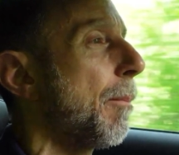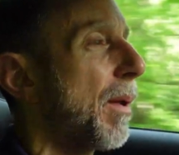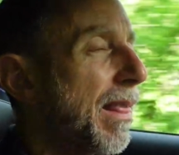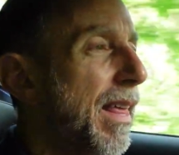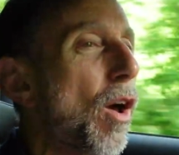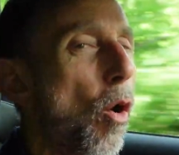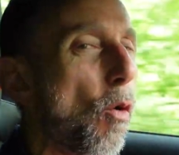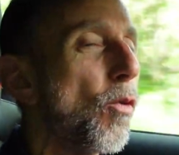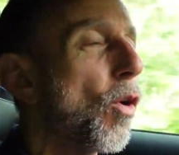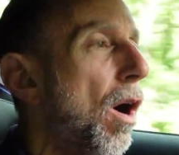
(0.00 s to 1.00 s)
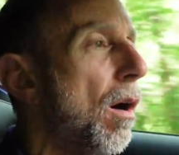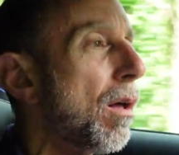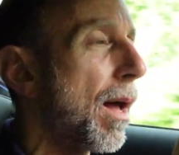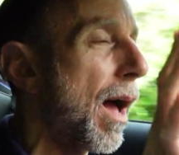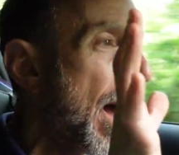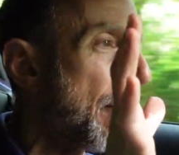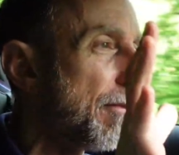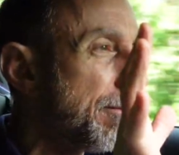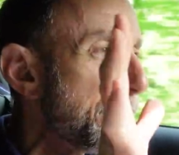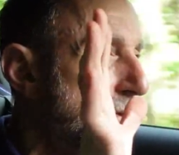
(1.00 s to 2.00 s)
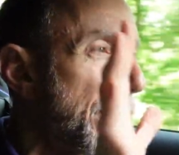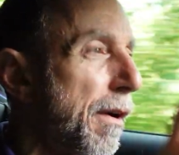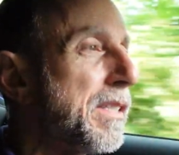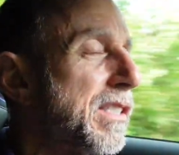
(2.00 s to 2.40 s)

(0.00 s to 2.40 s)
but I think overall I'm very